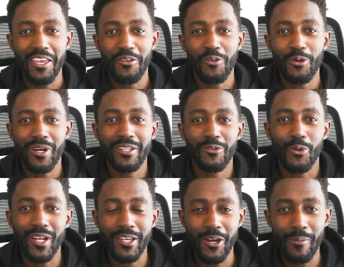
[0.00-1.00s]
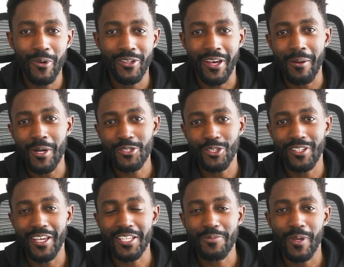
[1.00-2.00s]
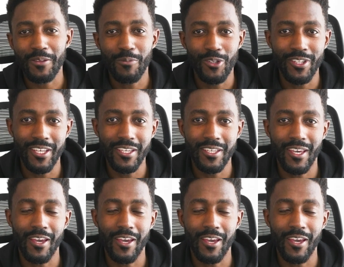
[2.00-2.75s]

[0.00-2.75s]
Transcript: everyone, welcome on Amazon Expert Monday.